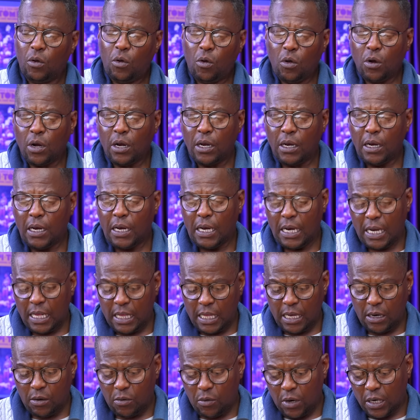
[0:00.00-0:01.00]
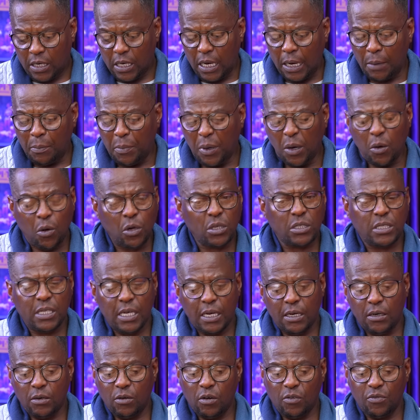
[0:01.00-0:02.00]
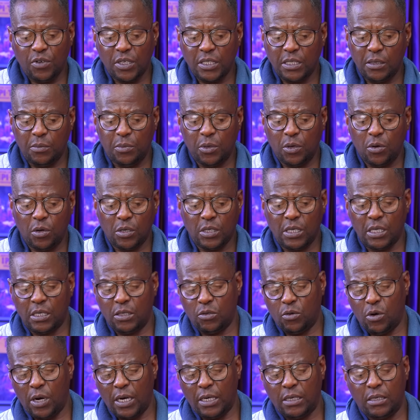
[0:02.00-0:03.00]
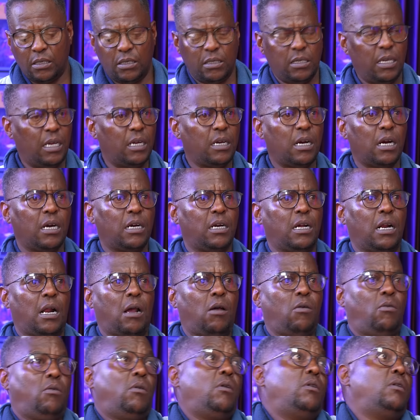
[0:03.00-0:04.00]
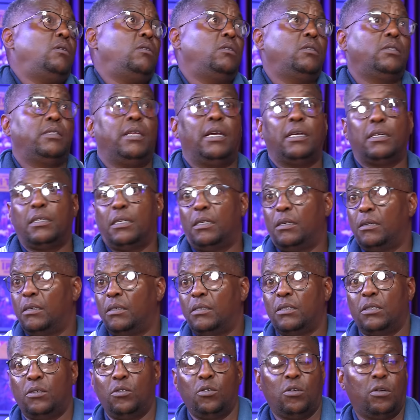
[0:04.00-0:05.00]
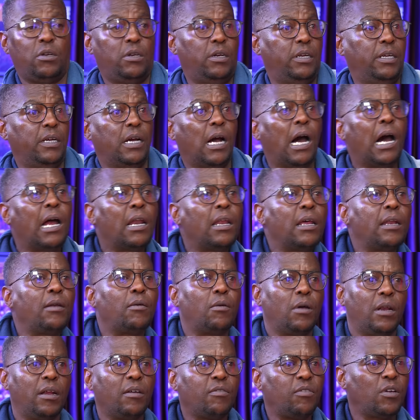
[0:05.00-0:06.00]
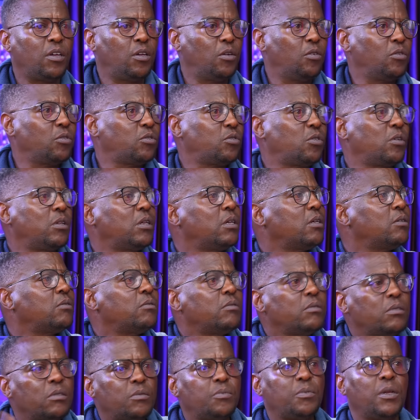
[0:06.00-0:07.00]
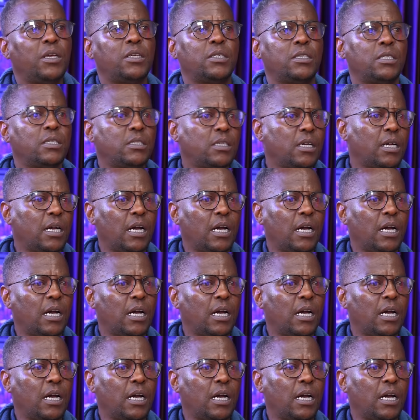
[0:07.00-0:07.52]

Because then, obviously, because it's quite sacred ground and it's like, it's not legal and whatever, you know. So there are all these places, I